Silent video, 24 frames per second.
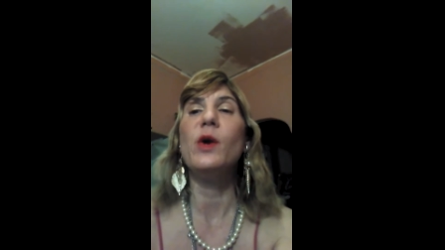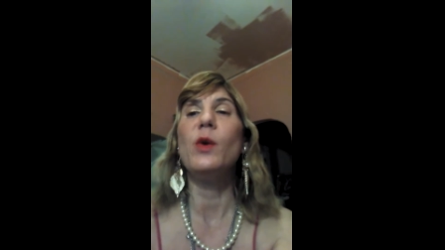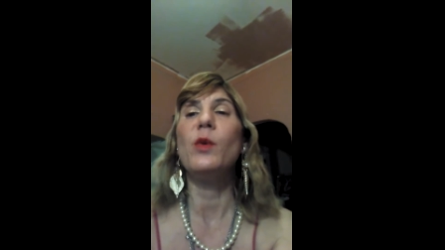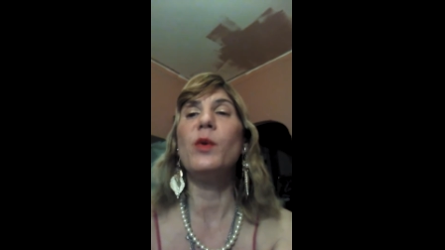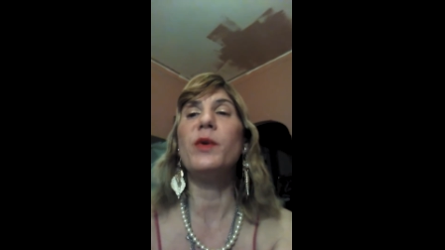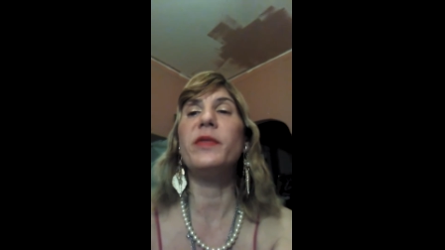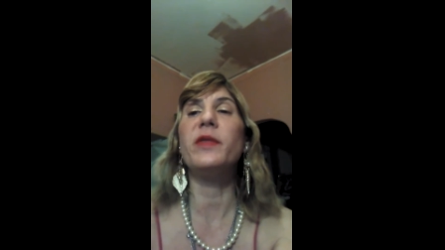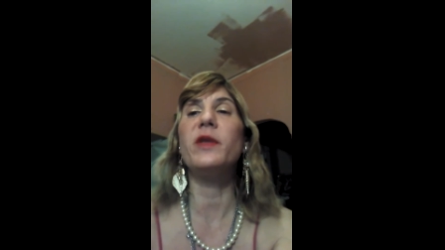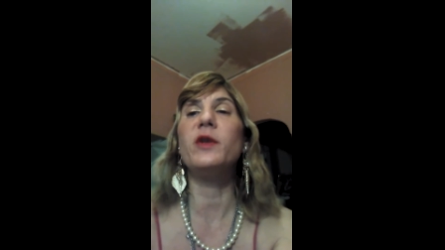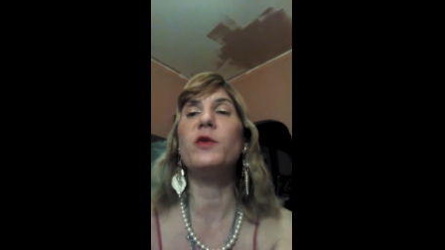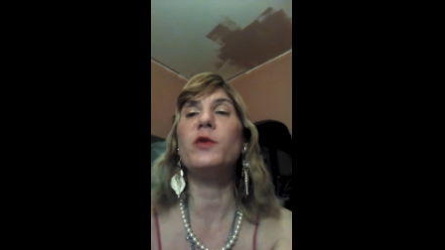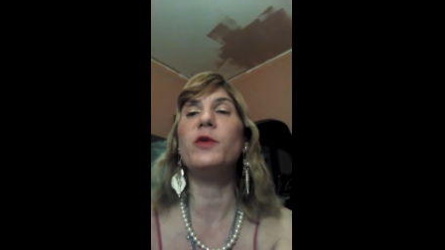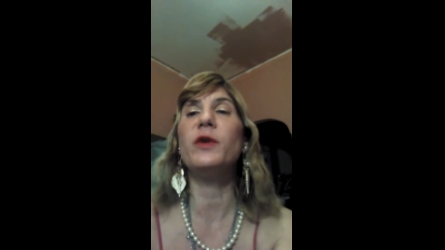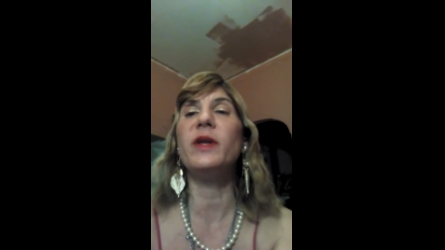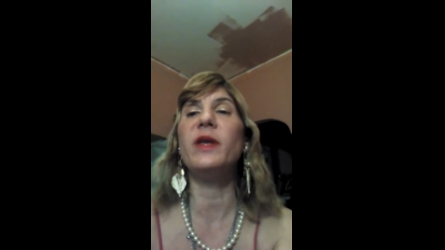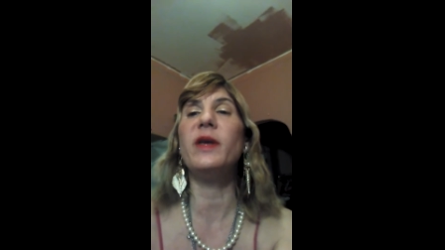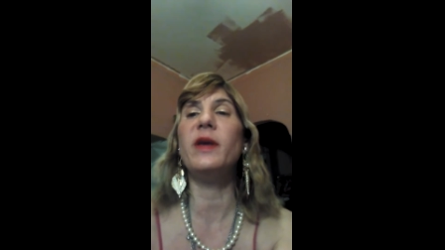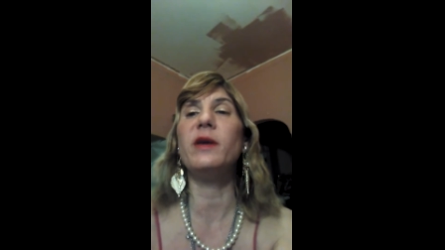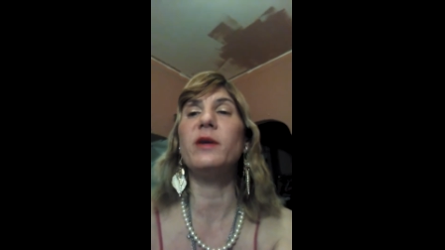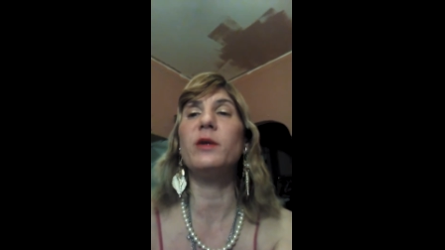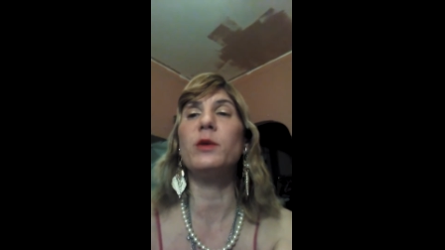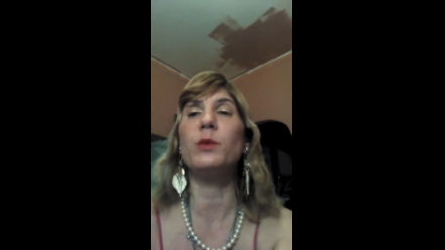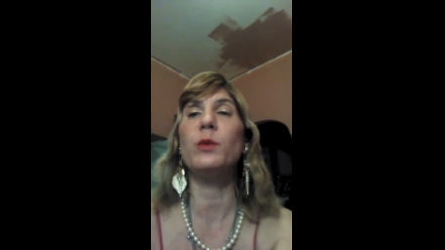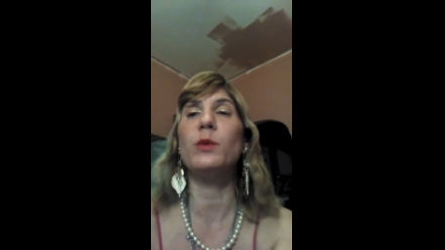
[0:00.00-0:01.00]
with the
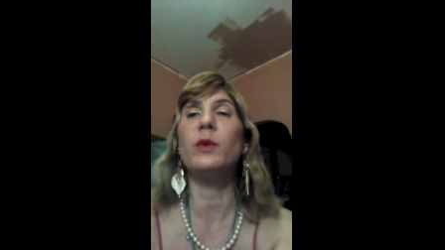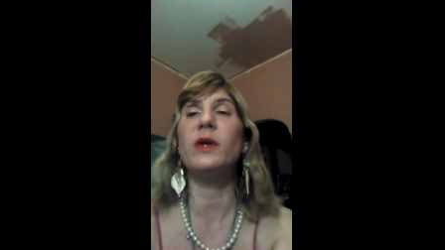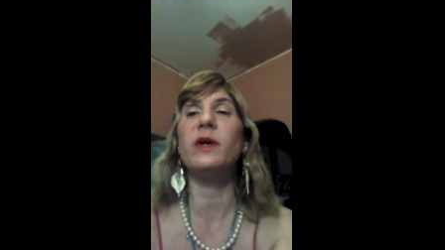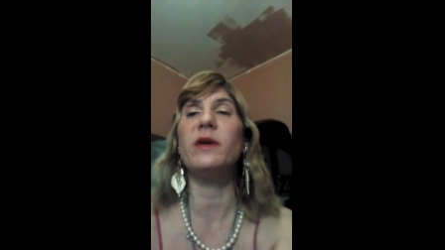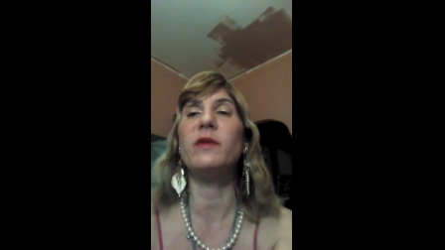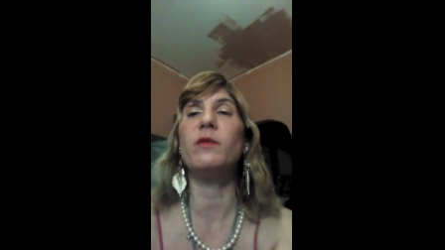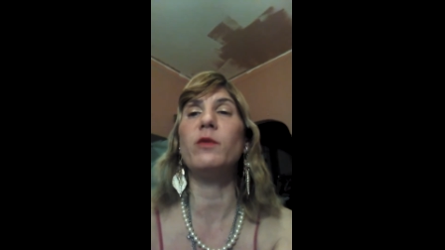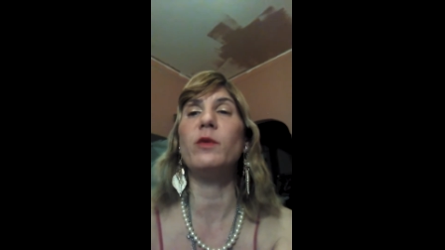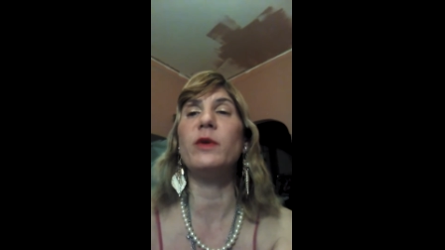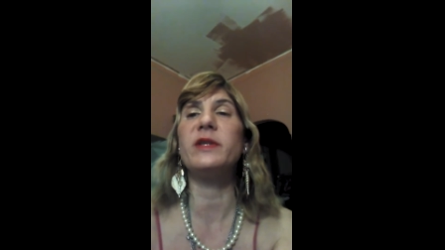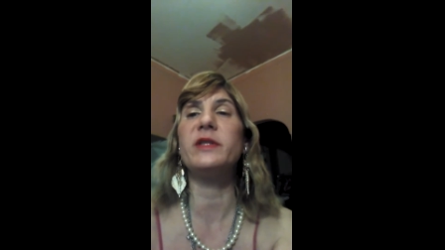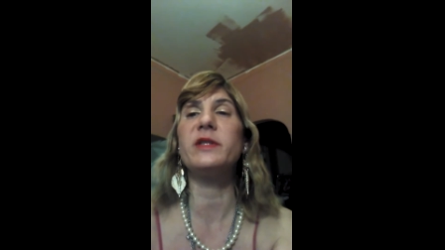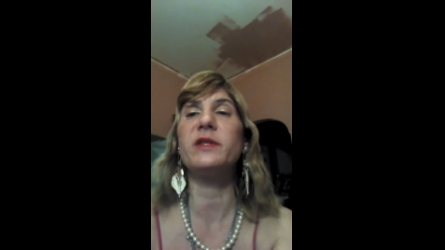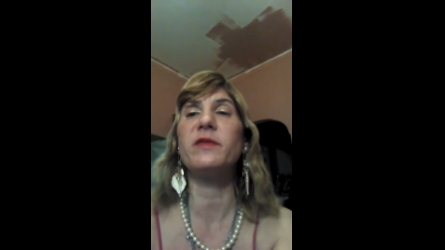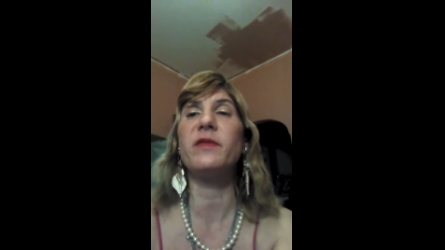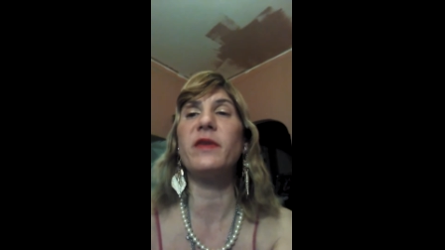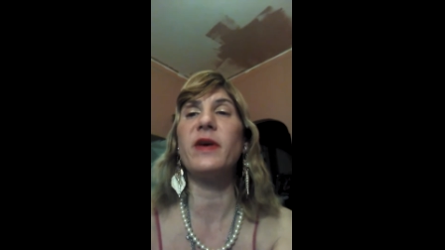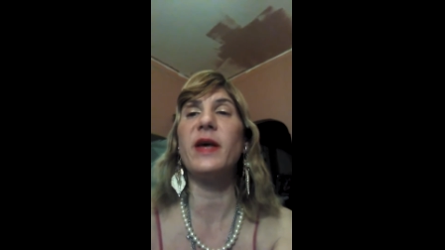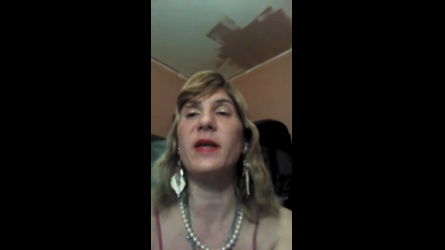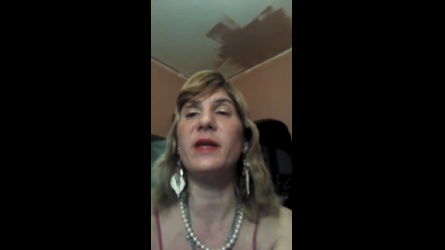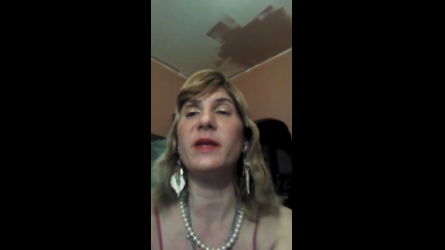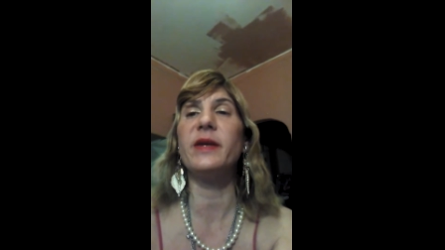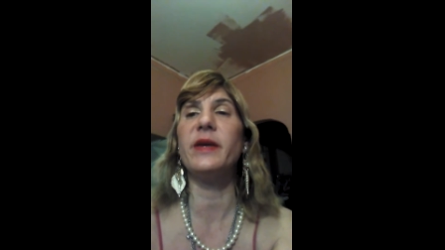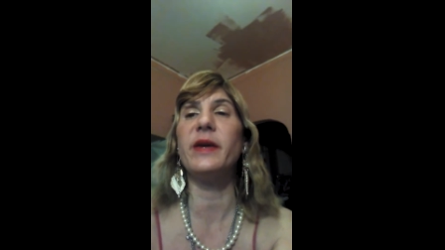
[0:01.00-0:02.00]
Treaty of
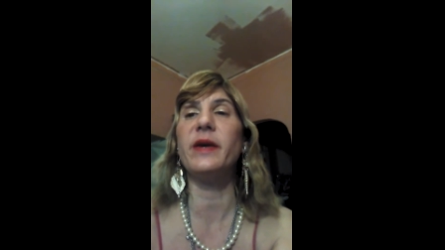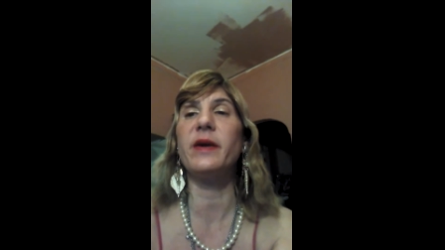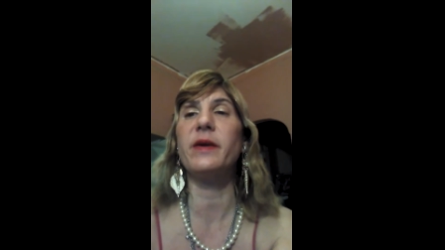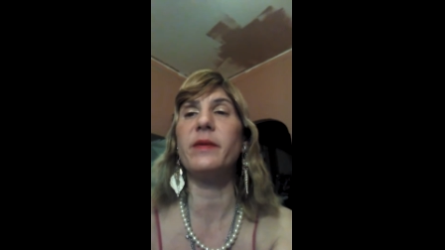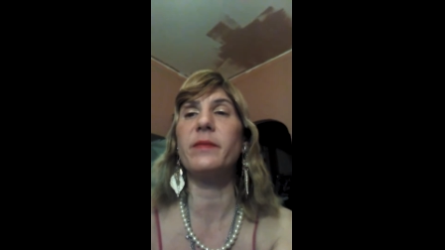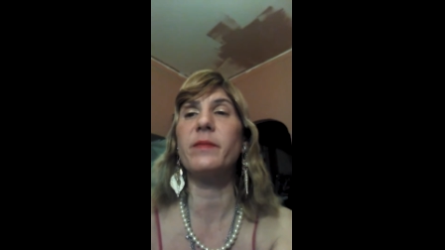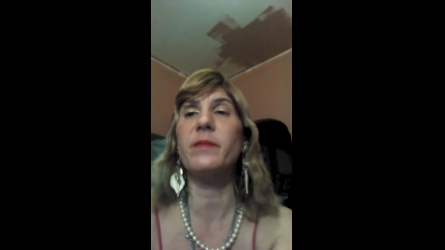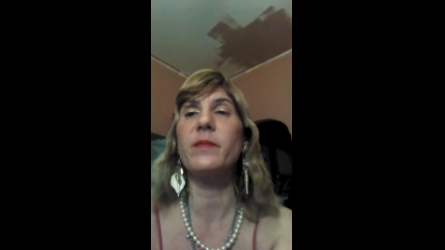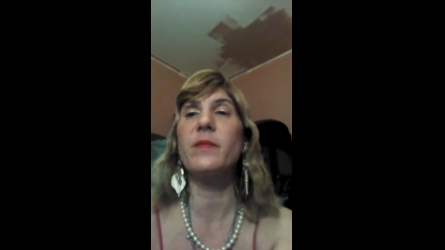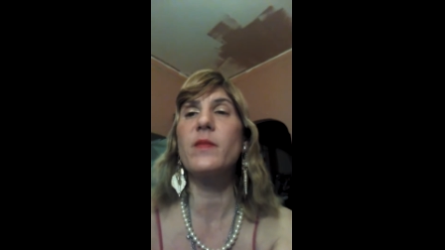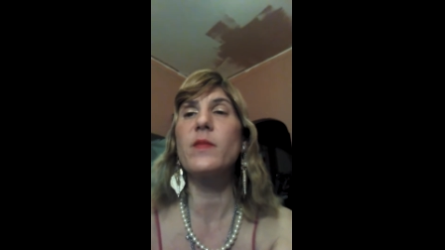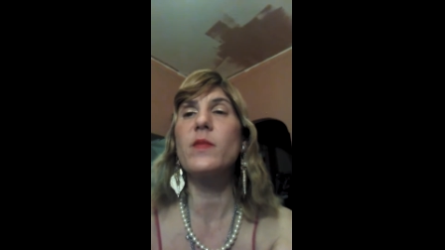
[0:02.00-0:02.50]
Westphalia.